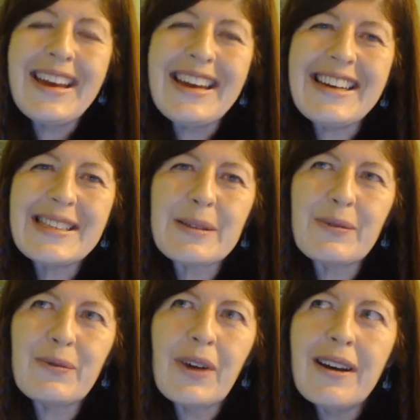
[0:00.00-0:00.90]
is
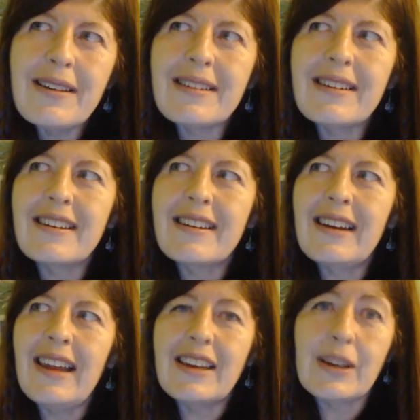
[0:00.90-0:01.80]

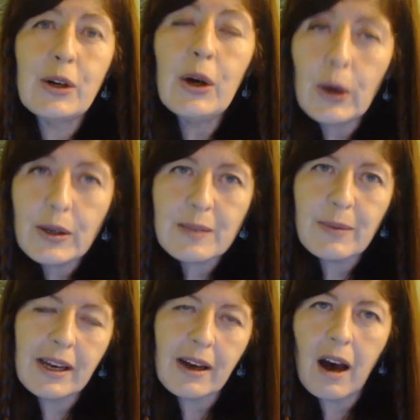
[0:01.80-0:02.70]
rather like a
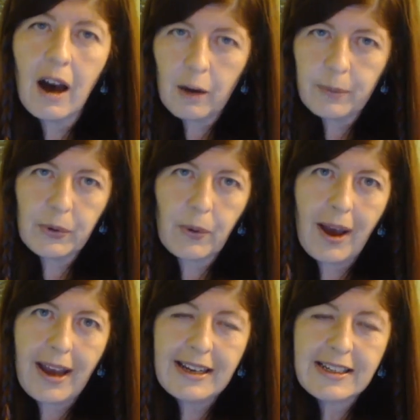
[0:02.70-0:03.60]
cosmic
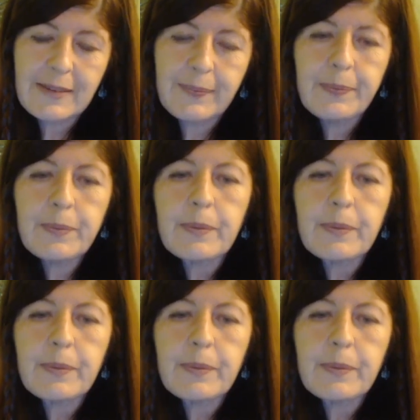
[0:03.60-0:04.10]
upgrade.